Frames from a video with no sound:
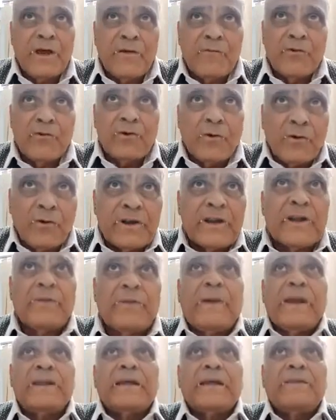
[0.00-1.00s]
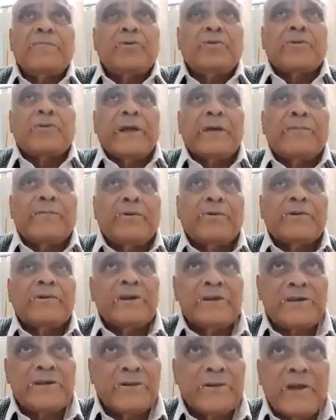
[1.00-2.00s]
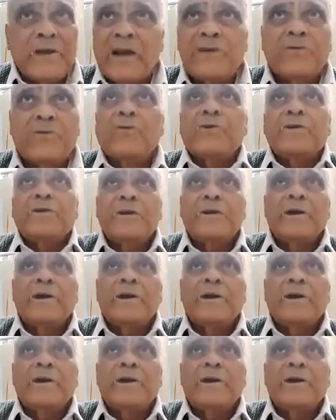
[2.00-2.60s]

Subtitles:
We don't recommend them to take fruit. It's not good.